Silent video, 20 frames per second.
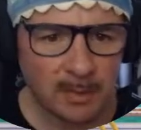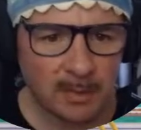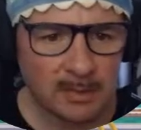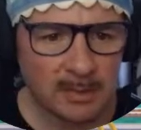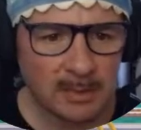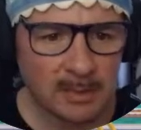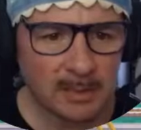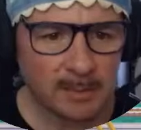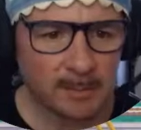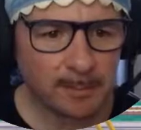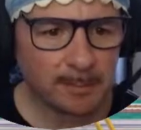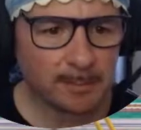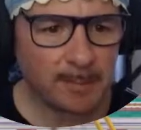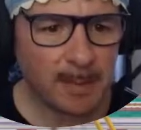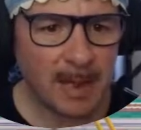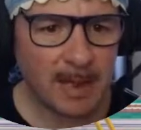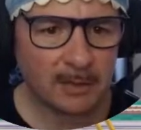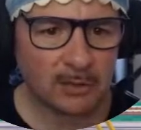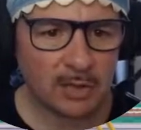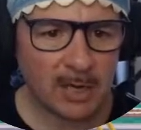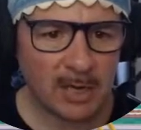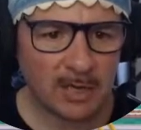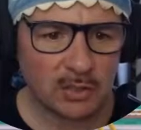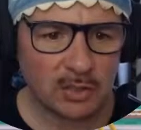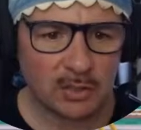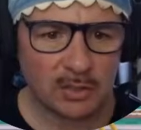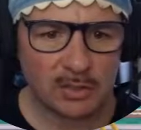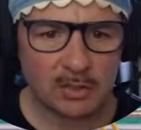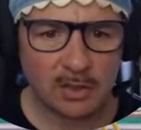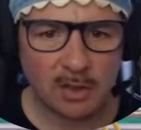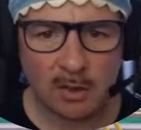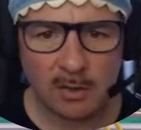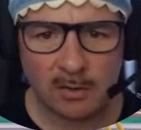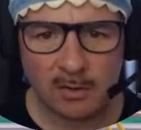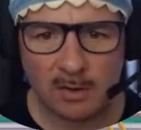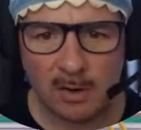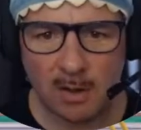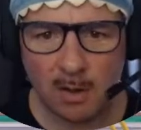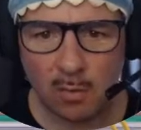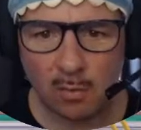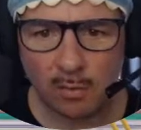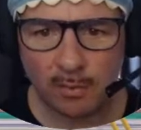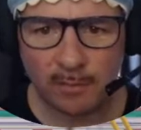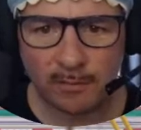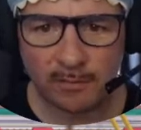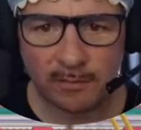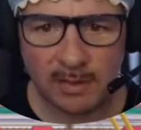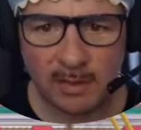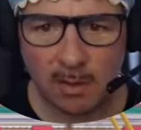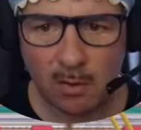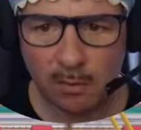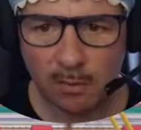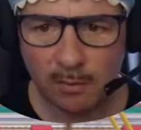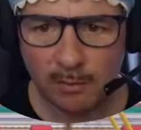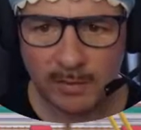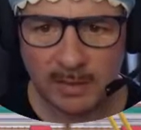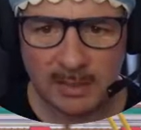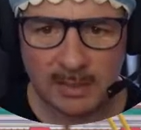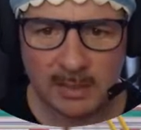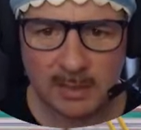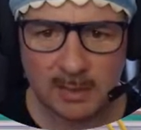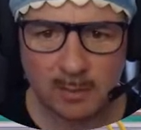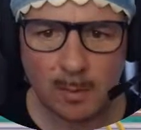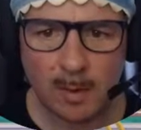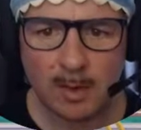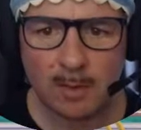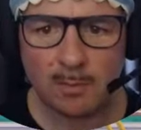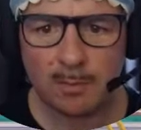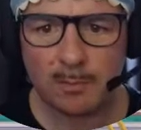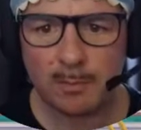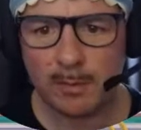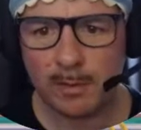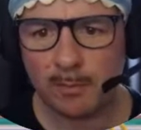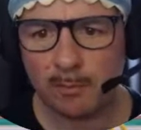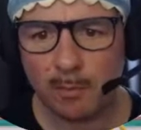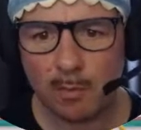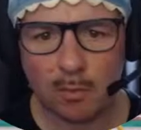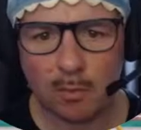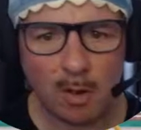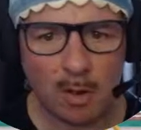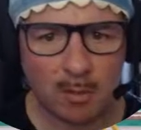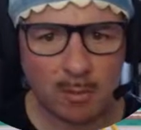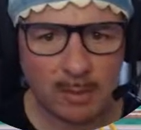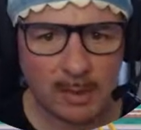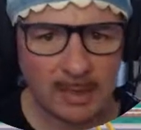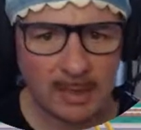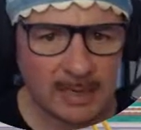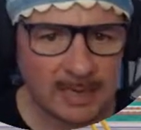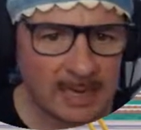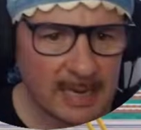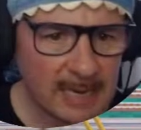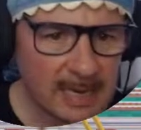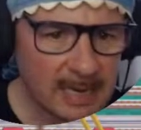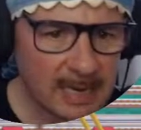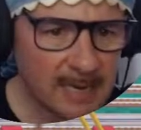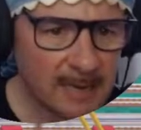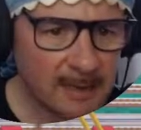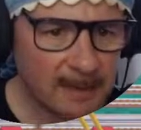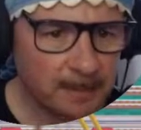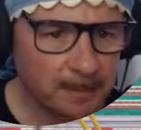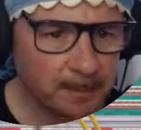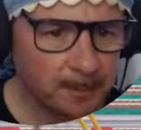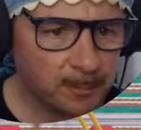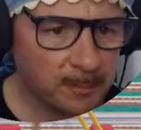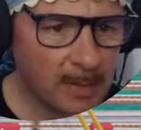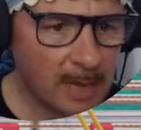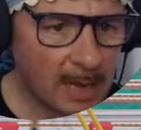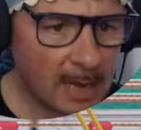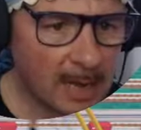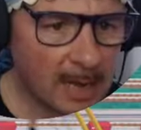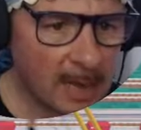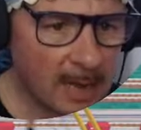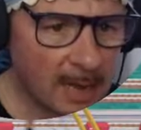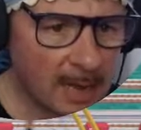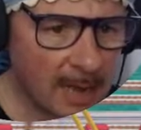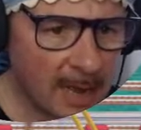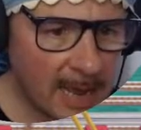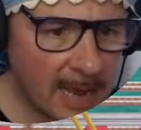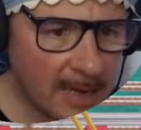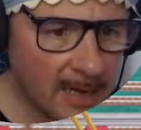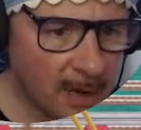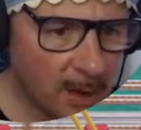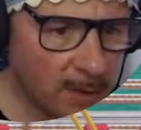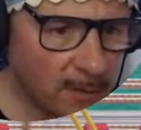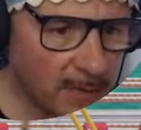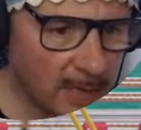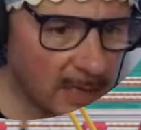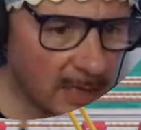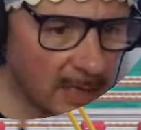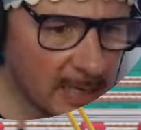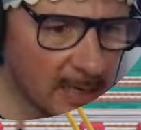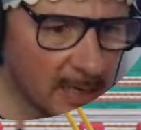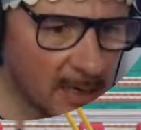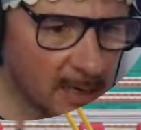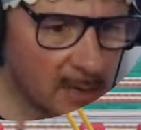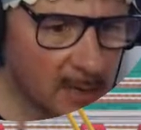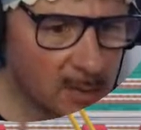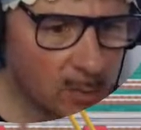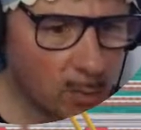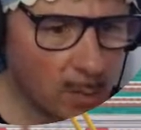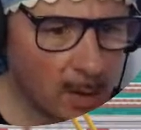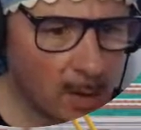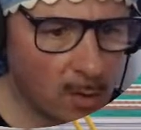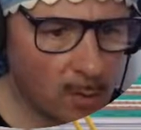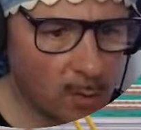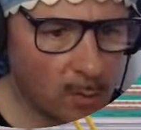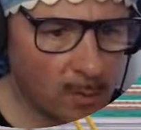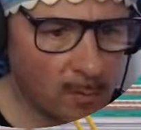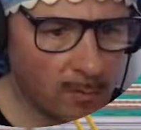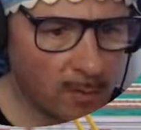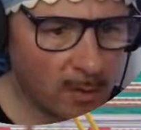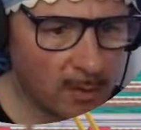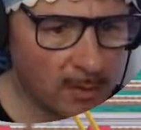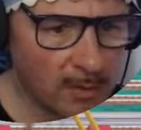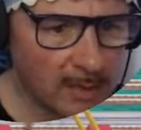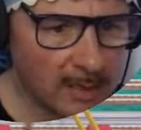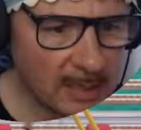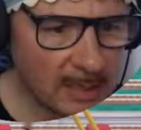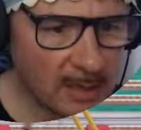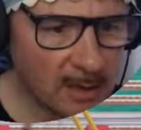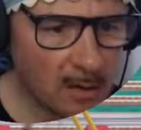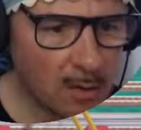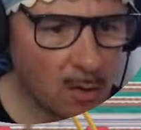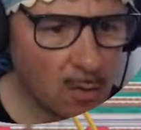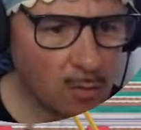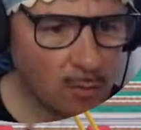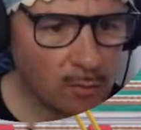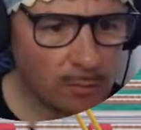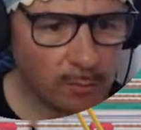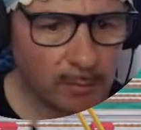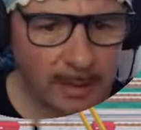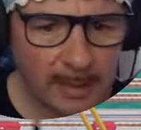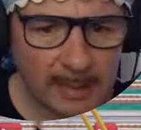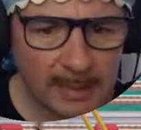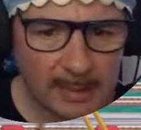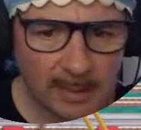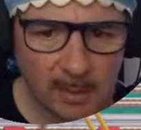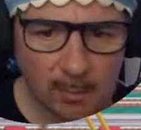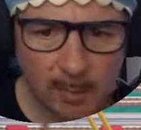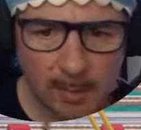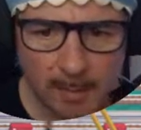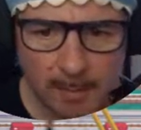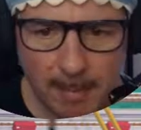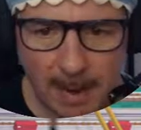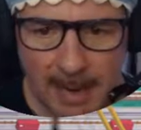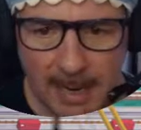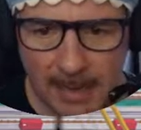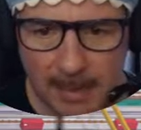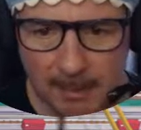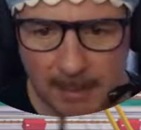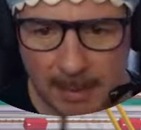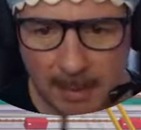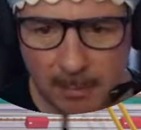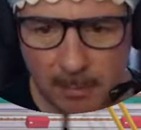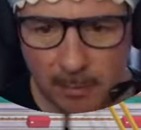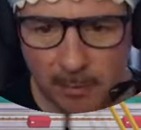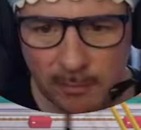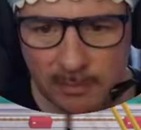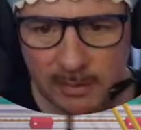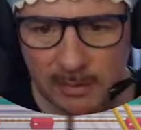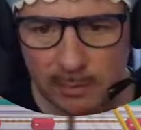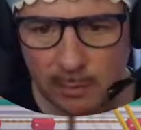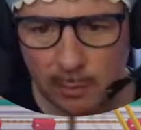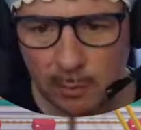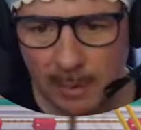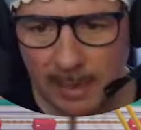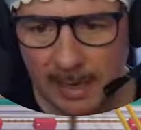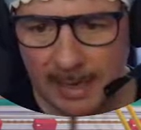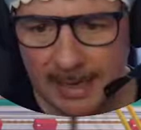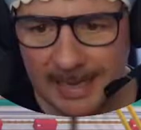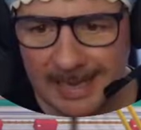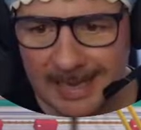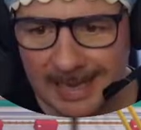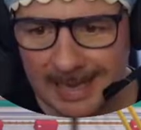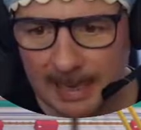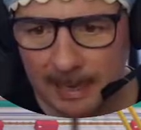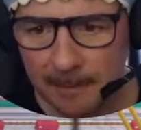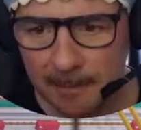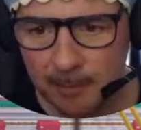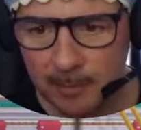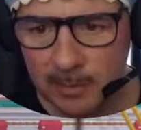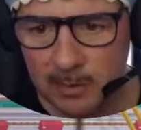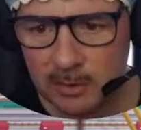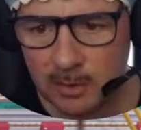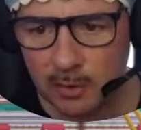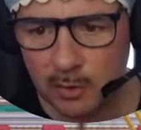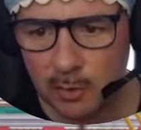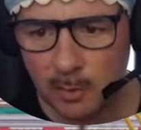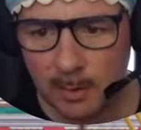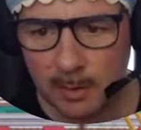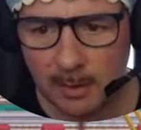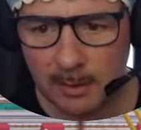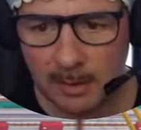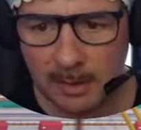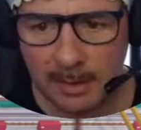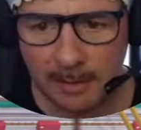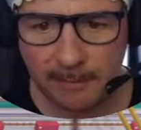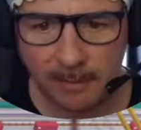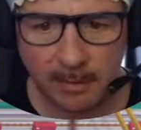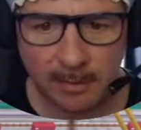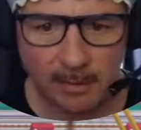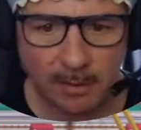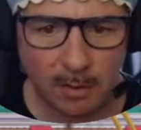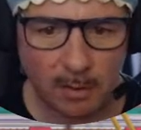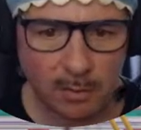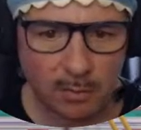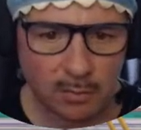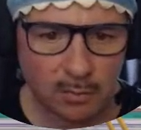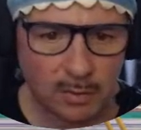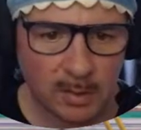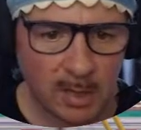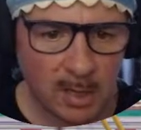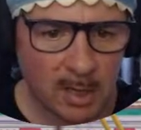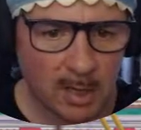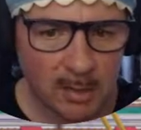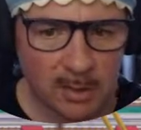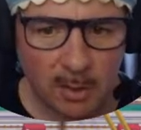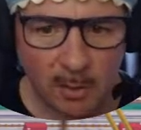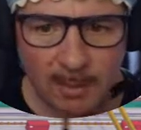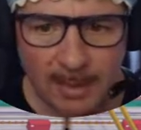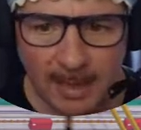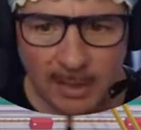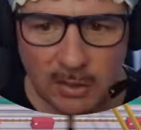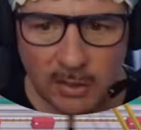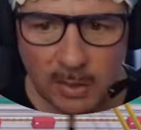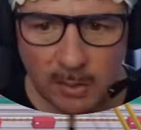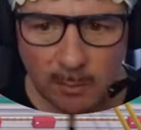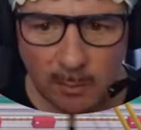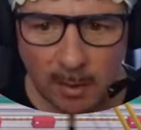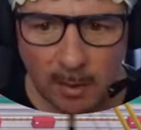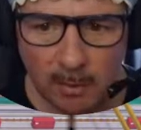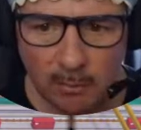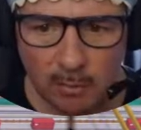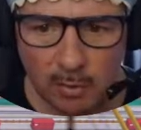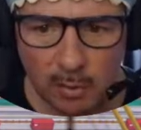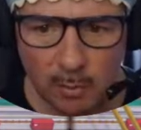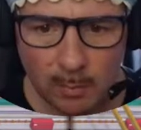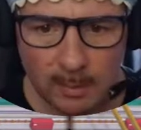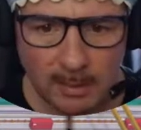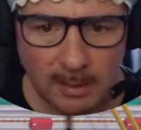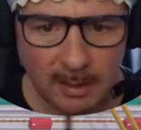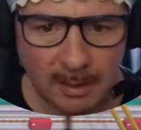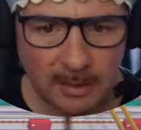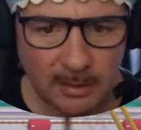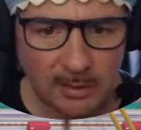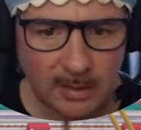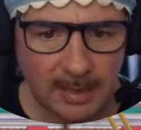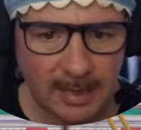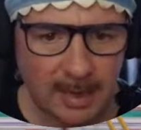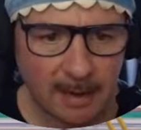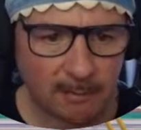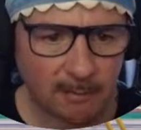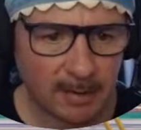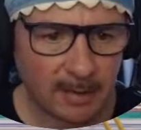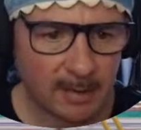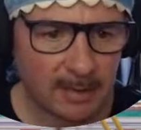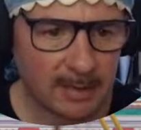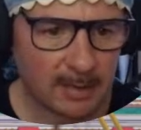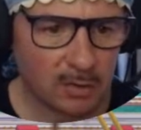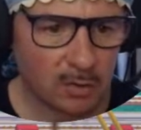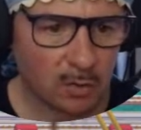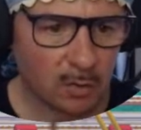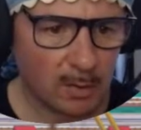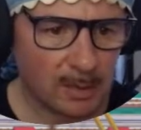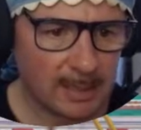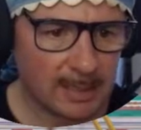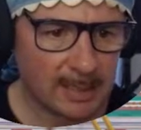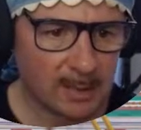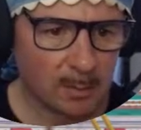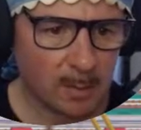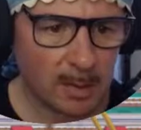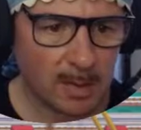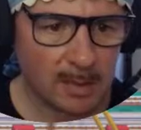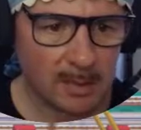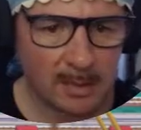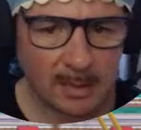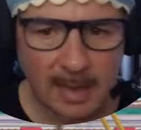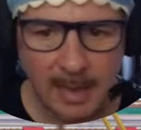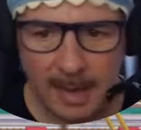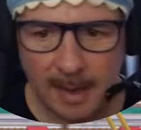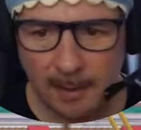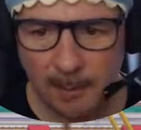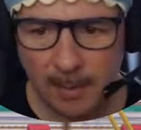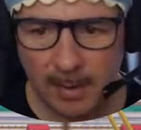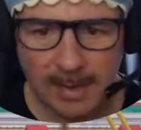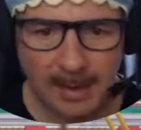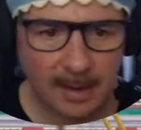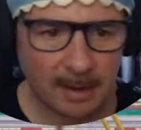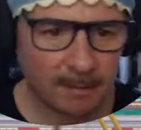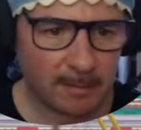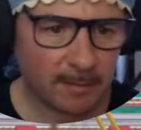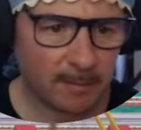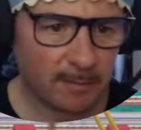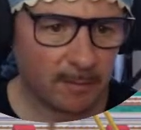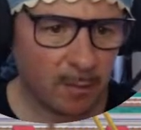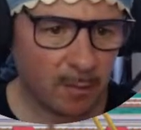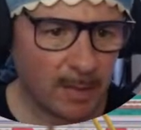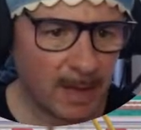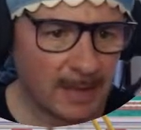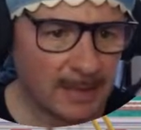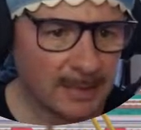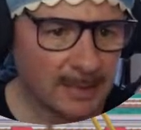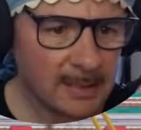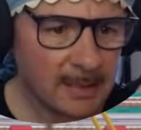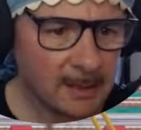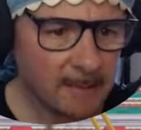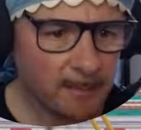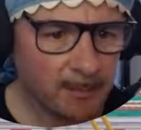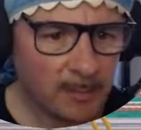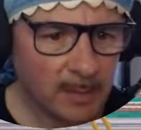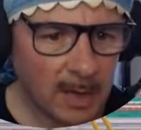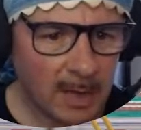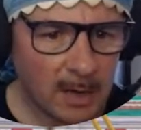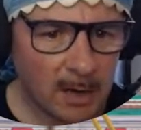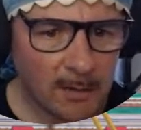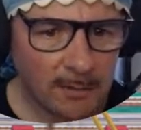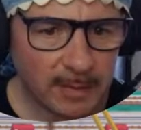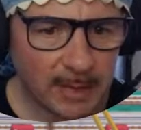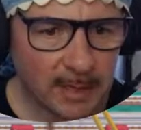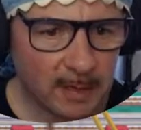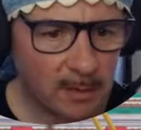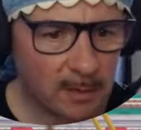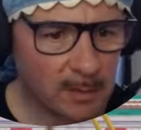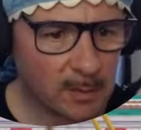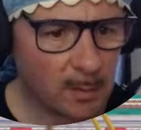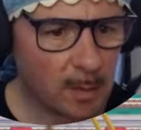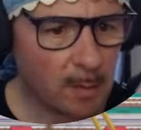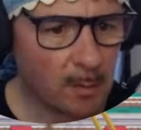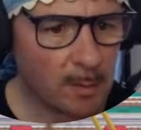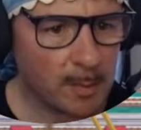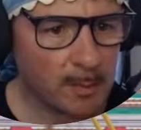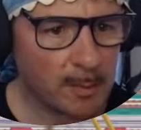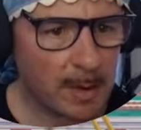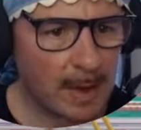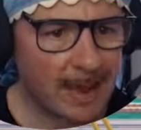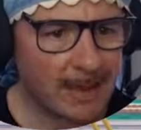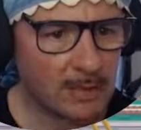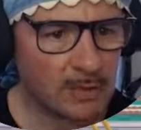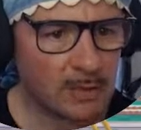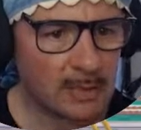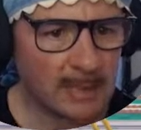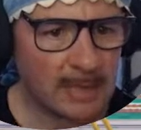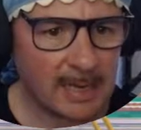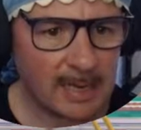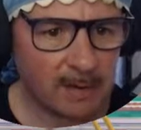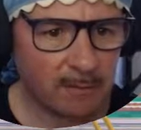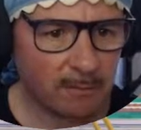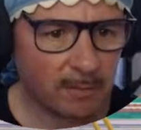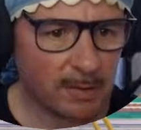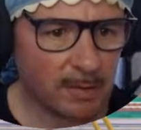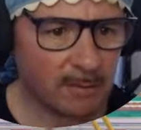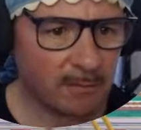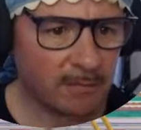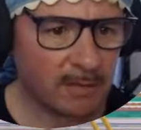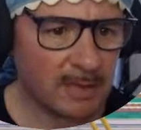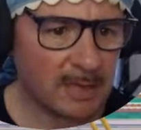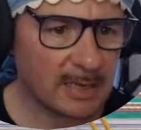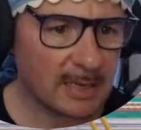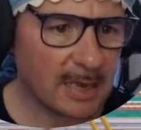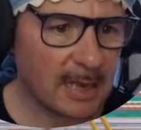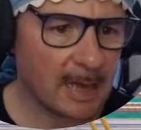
Did some changes on all of this as well. Put the raw gold in here, and over here as well we've got the gold rings that we made being moved to here. So 211 of those. So what I'll do is I'll actually get rid of this shortly as well. We can get rid of all that, and over here as well we were actually getting rid of the